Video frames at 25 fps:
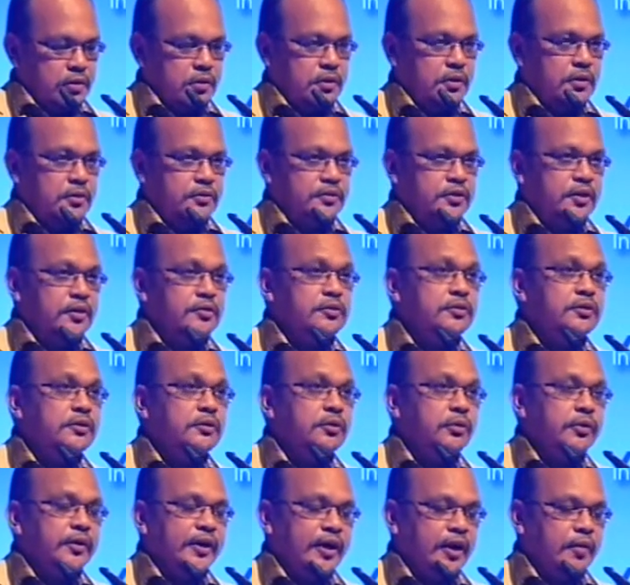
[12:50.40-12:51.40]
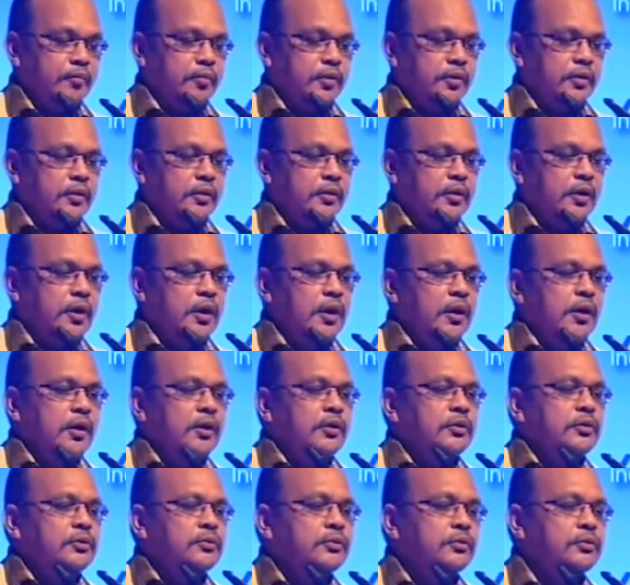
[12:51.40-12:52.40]
sensor or camera,
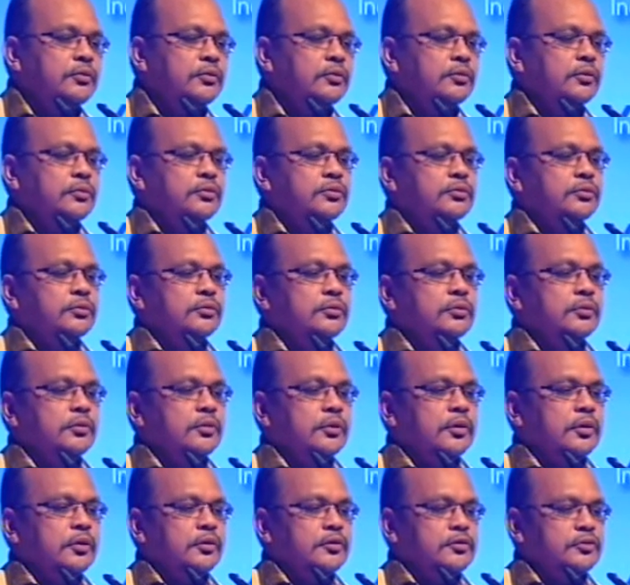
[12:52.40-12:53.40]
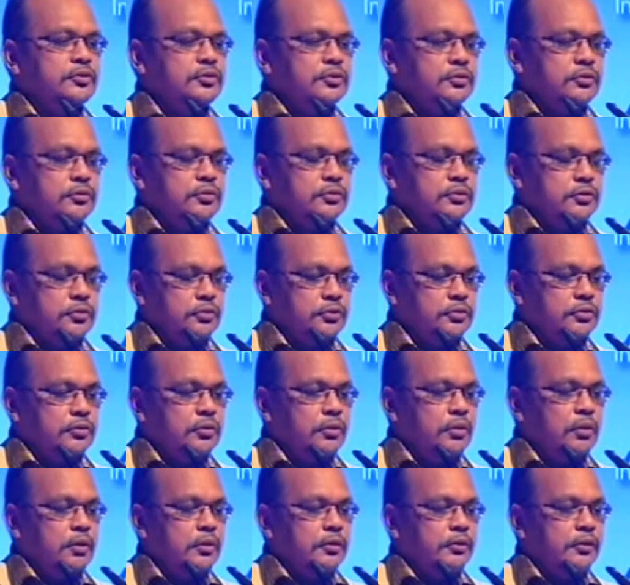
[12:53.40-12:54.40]
you could also
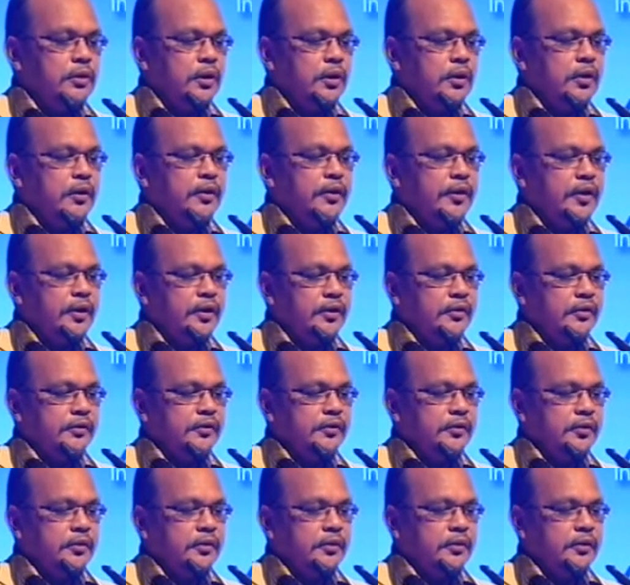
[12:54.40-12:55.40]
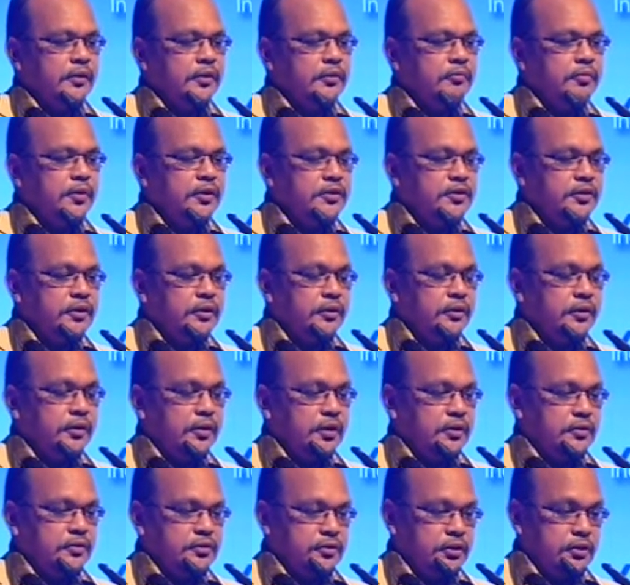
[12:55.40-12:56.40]
install a non-imaging
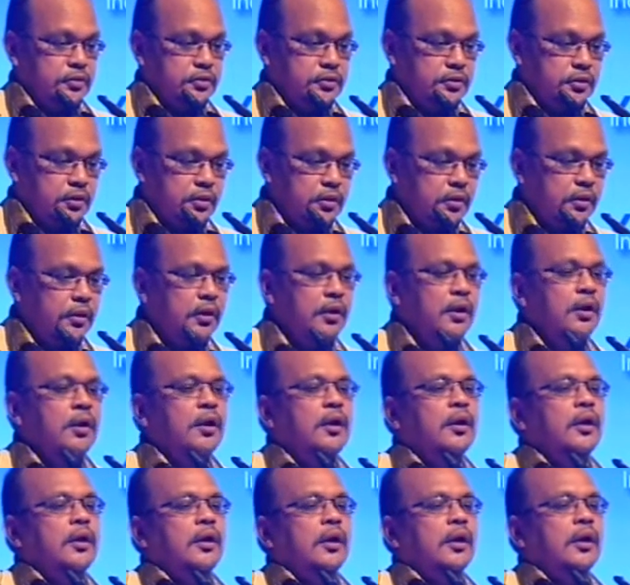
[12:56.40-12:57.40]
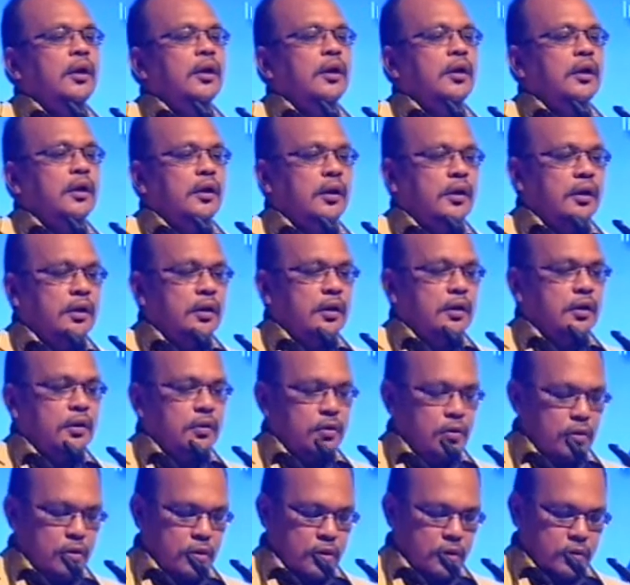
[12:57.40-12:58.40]
sensor.
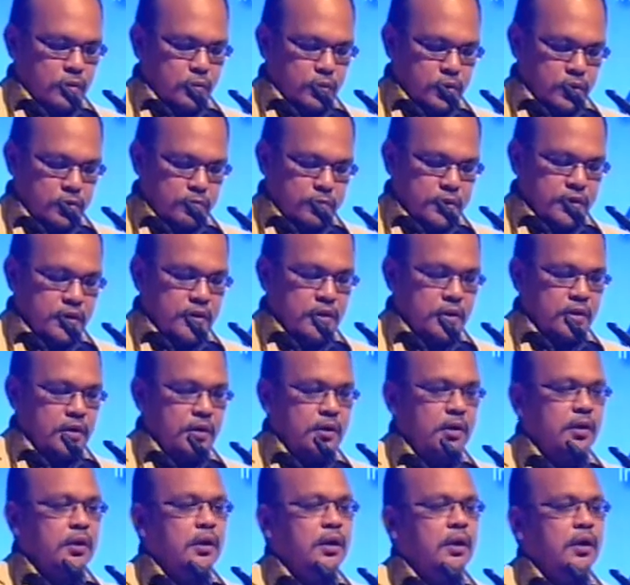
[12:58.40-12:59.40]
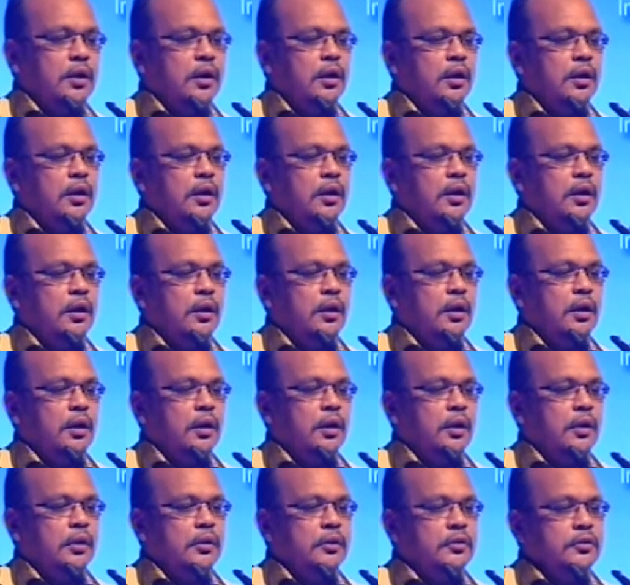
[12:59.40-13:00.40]
All will be
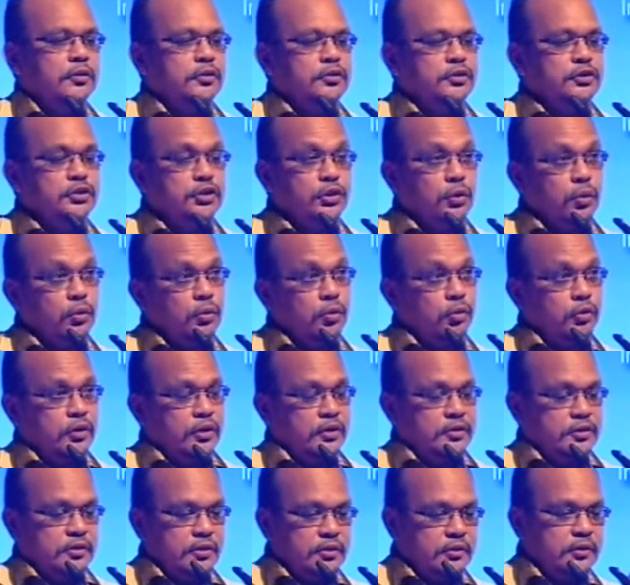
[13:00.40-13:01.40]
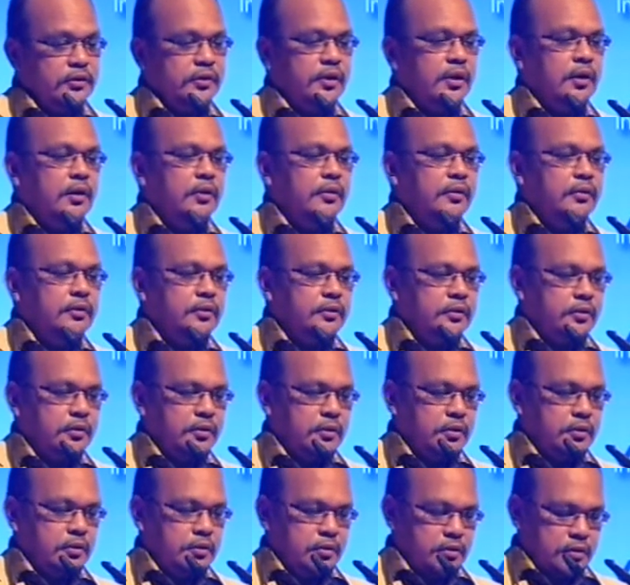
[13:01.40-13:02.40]
geolocated, yeah,
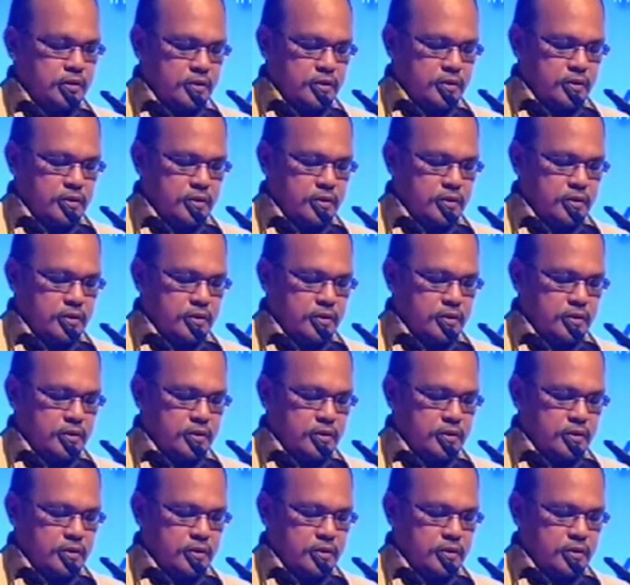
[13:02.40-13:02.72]
the